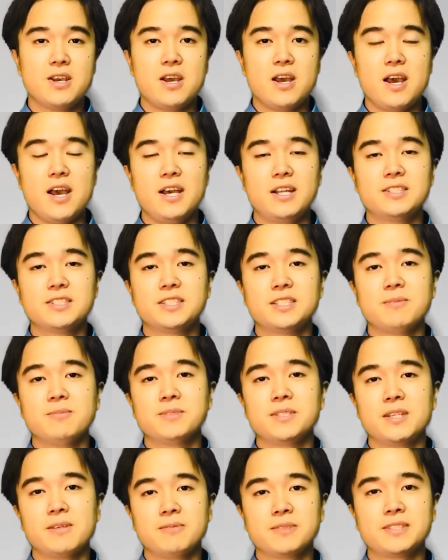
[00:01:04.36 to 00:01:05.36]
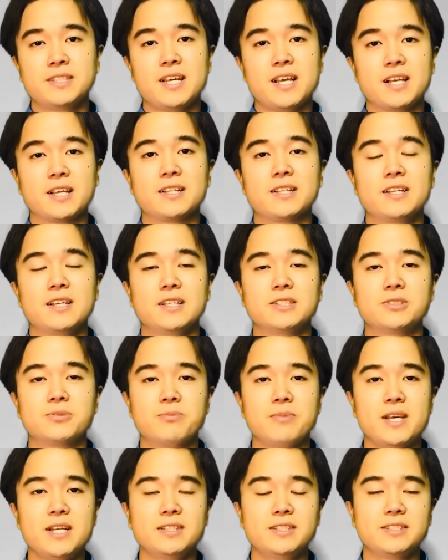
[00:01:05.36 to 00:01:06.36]
and sometimes tagged as
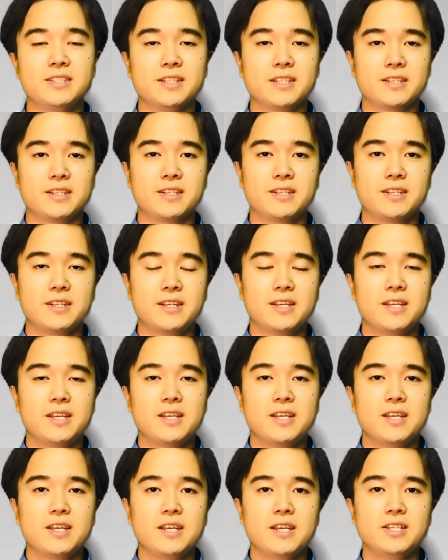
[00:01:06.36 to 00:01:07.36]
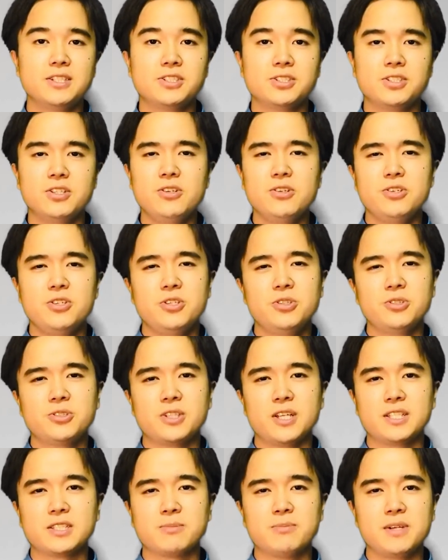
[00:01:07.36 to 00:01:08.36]
romantic, is not used
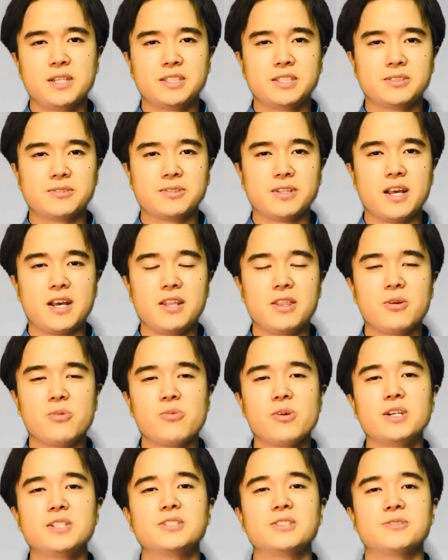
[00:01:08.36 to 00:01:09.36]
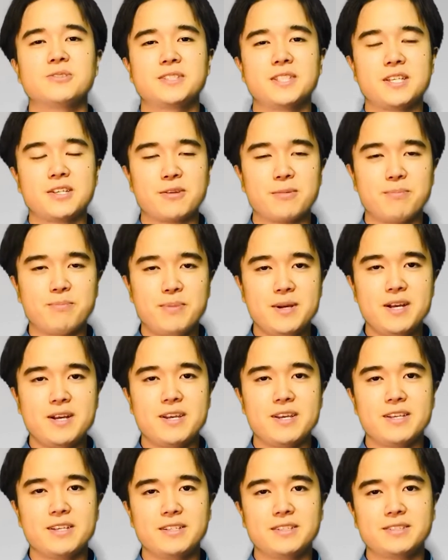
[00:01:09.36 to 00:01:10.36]
as much as other ways of saying
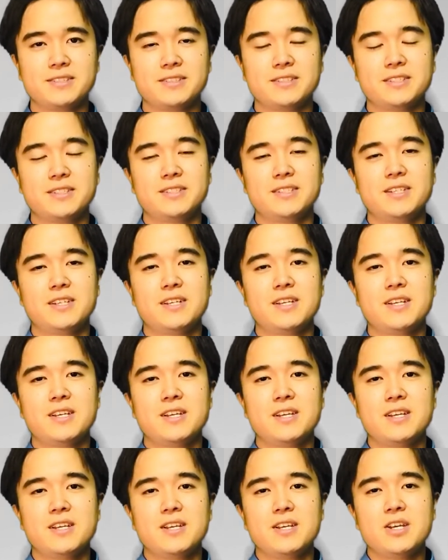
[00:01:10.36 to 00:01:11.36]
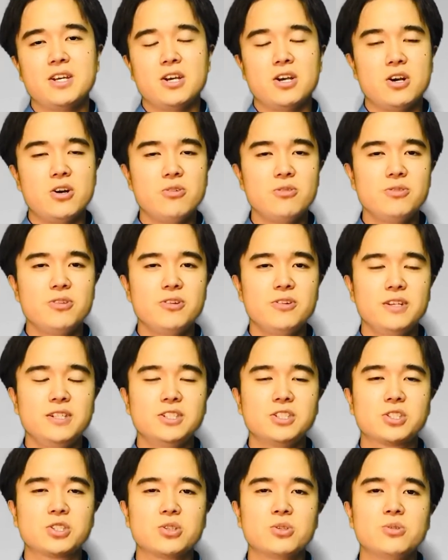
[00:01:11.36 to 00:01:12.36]
goodbye. Although in
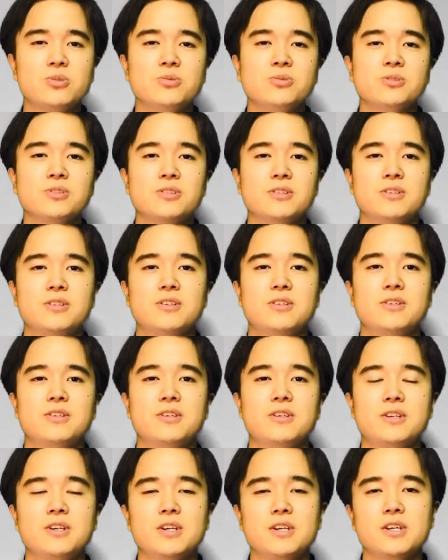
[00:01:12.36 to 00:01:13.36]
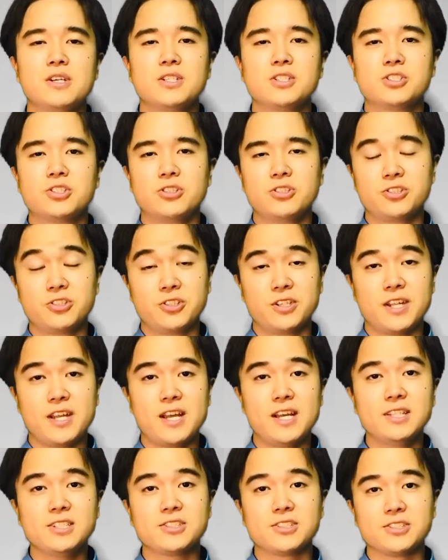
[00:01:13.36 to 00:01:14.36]
schools, children
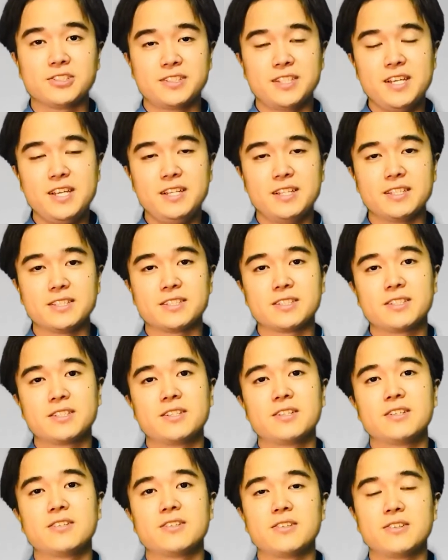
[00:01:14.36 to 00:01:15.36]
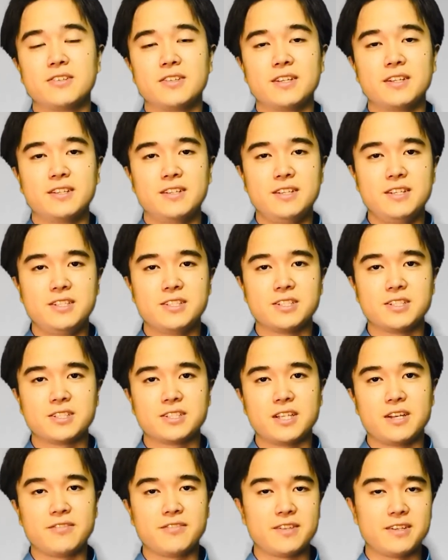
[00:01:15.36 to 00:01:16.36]
are asked to say this to their teachers
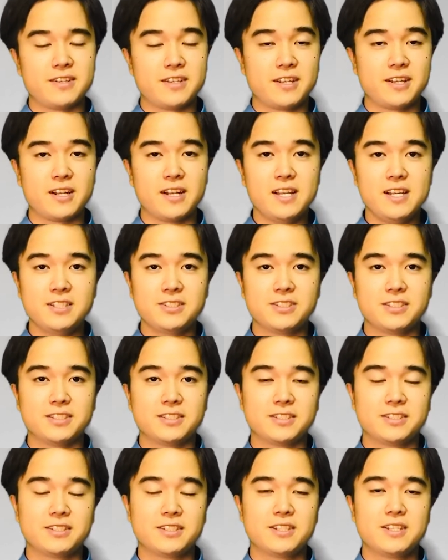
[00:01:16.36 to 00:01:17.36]
after their classes,